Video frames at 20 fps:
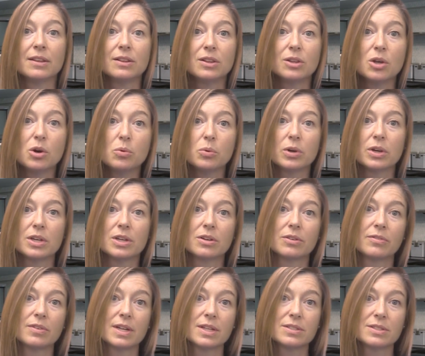and lower
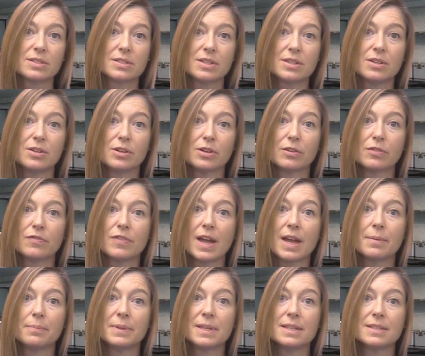your risk to your
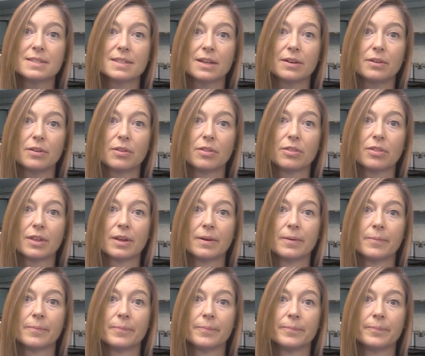family's health.
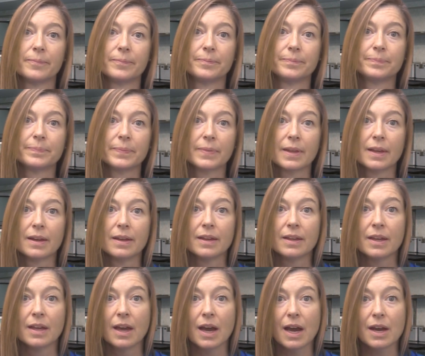
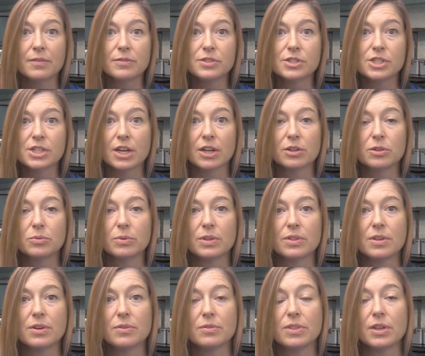I've shared
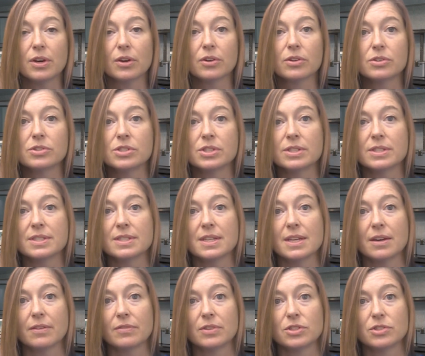with you the
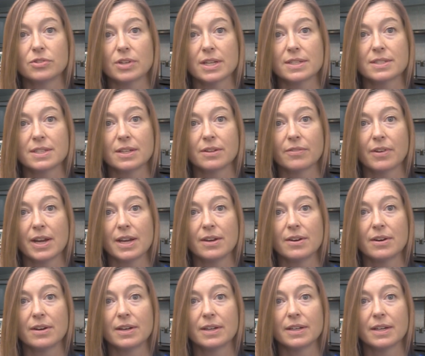urgency of addressing
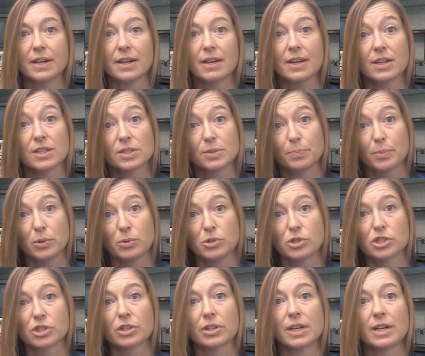radon
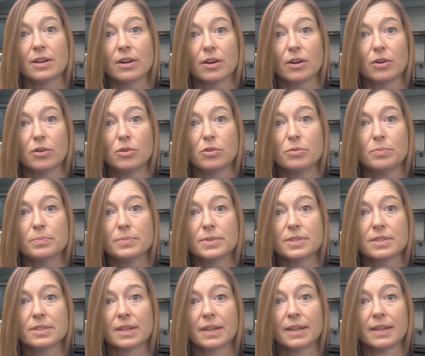exposure in our
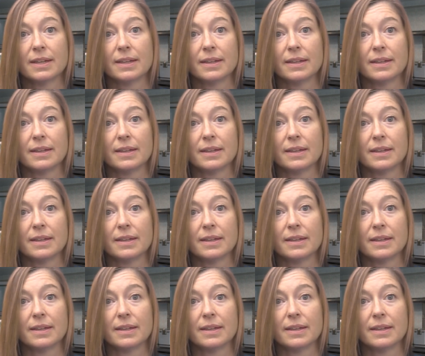homes.